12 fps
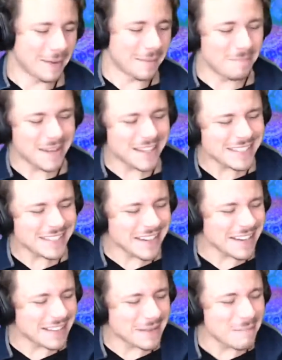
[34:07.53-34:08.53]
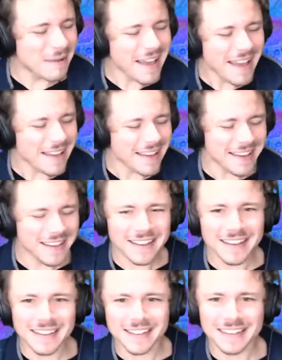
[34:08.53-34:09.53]
busy in the back,
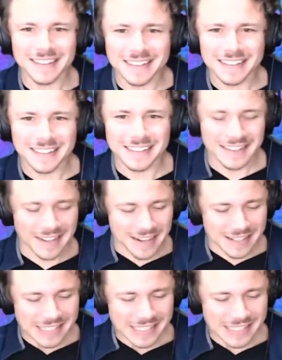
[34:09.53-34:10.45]
his